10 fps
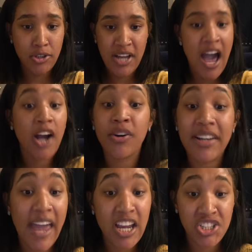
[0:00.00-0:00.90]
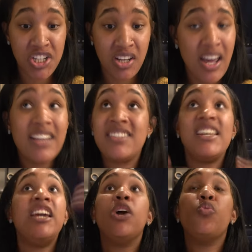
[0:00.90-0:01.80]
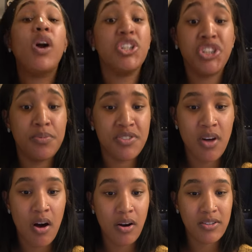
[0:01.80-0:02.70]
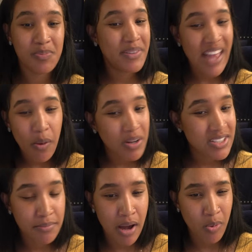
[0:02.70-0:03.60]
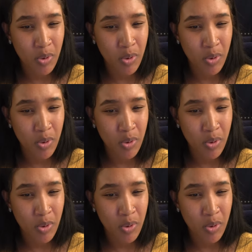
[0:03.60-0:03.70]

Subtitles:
congregation singing worship songs. But that wasn't my